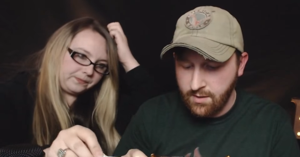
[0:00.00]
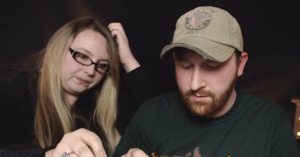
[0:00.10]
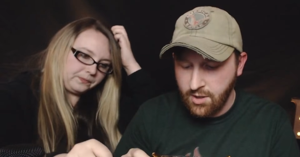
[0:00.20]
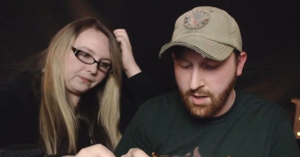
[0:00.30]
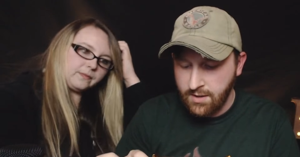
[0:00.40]

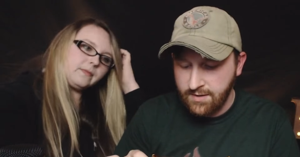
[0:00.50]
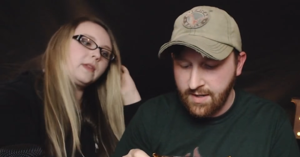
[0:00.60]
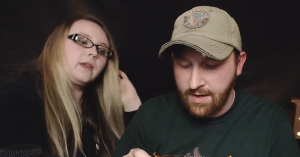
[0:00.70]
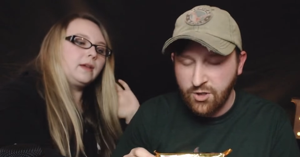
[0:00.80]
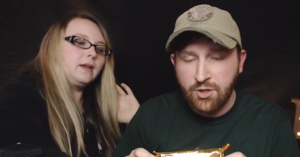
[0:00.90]
Speaker 1: Chocolate
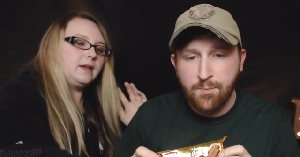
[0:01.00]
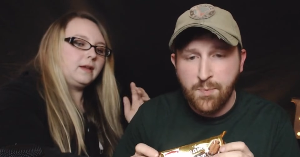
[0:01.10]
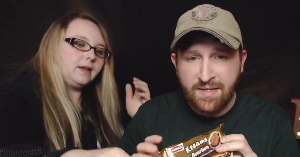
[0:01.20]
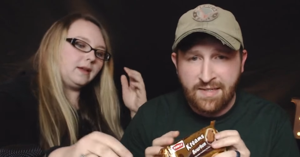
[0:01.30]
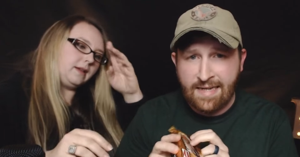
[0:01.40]
sandwich
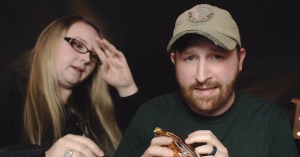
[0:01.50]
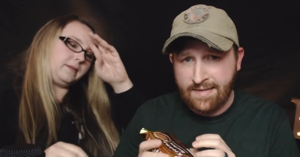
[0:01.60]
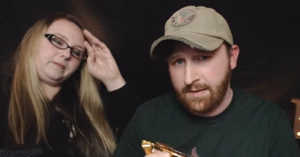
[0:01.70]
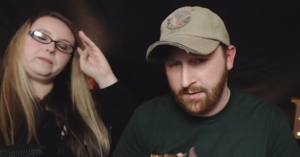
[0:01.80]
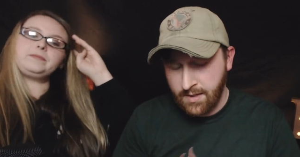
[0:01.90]

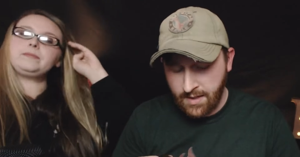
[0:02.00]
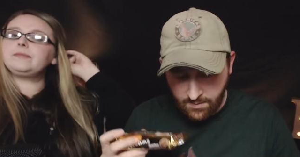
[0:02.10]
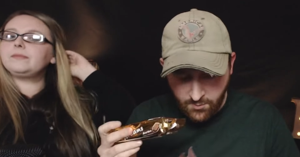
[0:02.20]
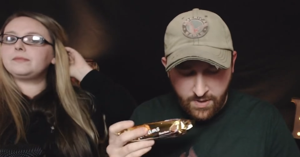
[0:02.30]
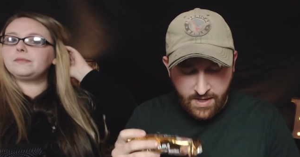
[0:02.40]
biscuits. Okay,
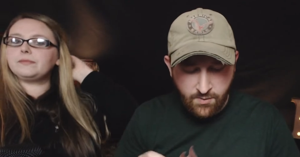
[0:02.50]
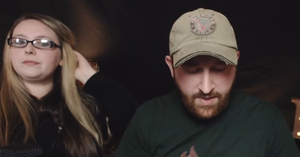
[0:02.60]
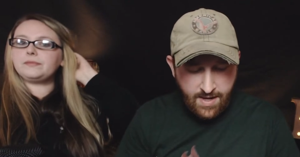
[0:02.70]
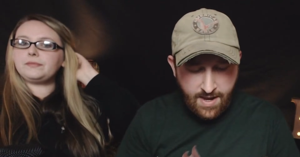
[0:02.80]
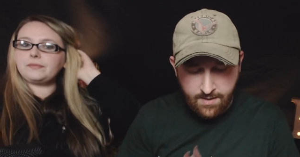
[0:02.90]
I'm okay with
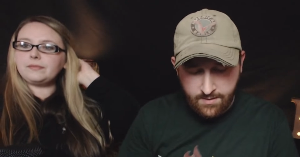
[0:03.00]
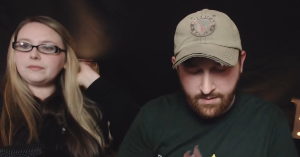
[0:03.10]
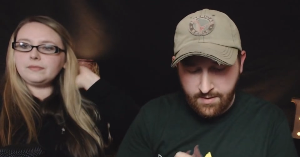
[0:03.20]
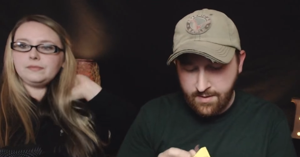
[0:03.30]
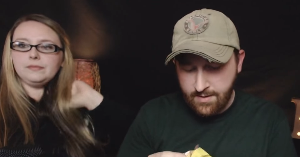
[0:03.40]
that.
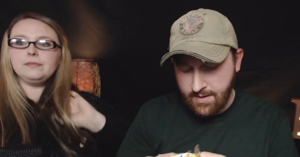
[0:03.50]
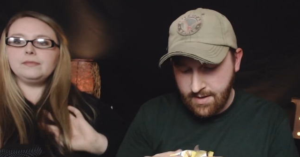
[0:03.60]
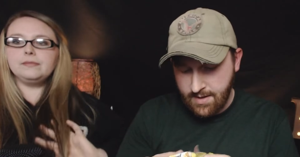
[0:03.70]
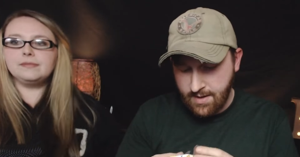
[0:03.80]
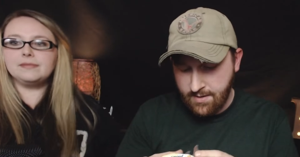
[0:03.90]

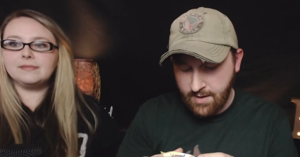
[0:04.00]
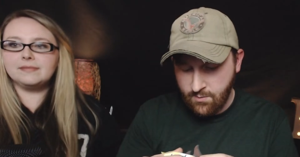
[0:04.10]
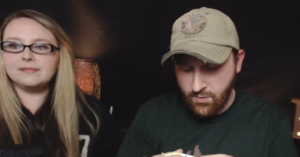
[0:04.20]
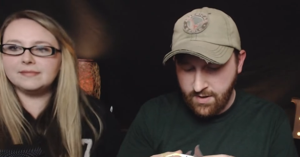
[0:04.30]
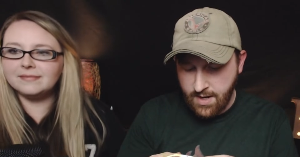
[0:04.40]
And then
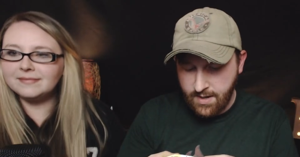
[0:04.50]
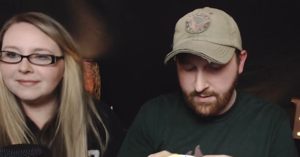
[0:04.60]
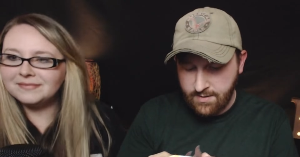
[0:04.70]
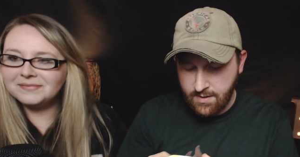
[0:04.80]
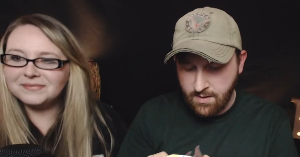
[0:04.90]
we got
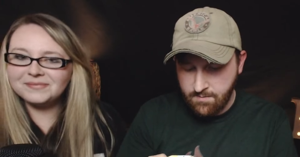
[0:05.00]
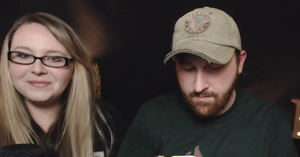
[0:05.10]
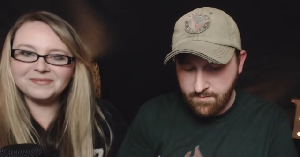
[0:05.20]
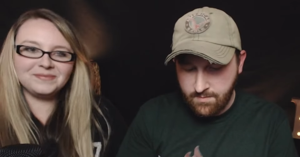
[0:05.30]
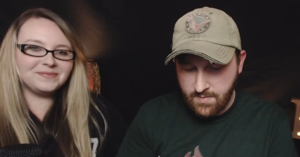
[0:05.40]
some
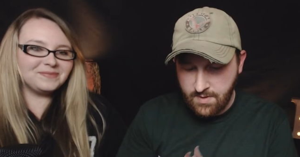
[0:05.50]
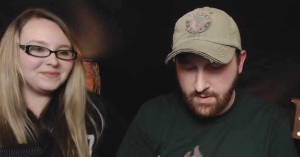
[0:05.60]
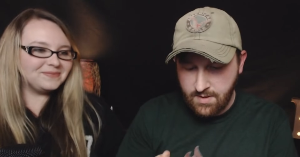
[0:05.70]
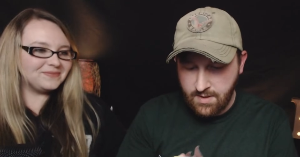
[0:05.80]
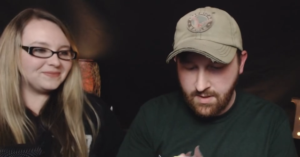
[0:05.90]

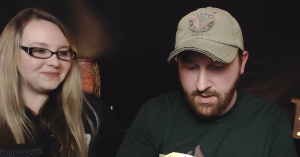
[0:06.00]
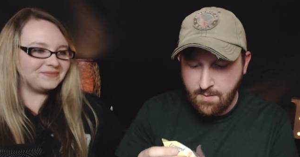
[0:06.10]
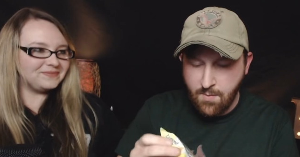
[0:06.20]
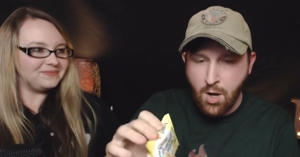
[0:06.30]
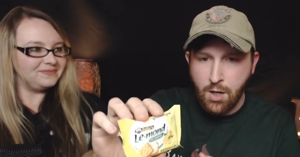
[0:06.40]
Le
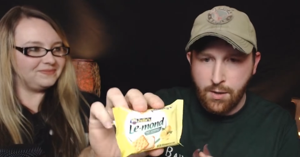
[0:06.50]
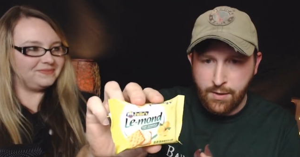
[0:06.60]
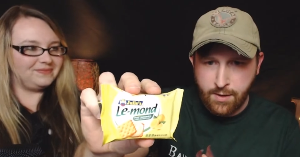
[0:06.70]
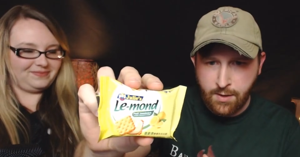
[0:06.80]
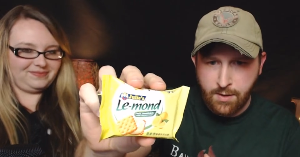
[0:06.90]
Monde.
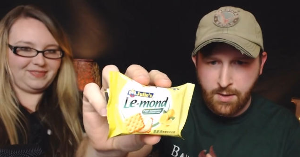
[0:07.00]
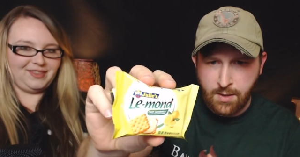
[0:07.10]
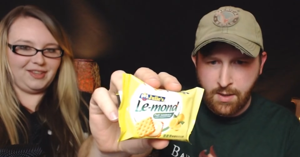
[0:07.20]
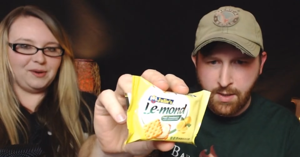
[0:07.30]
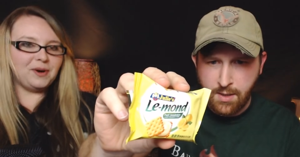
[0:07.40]

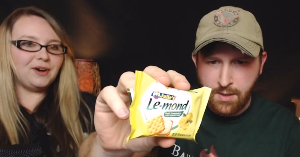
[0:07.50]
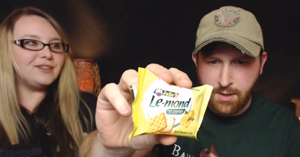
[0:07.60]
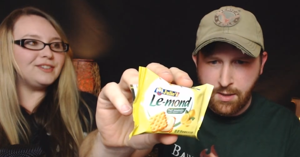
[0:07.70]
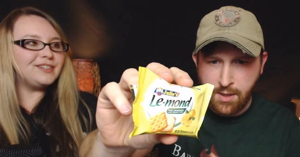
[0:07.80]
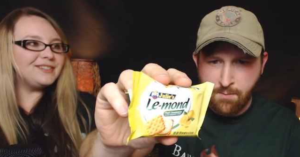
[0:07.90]

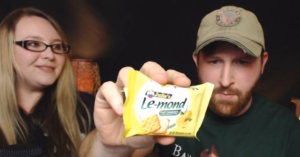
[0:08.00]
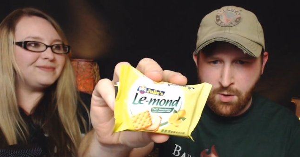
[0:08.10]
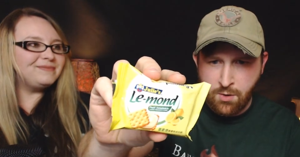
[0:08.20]
Le Monde.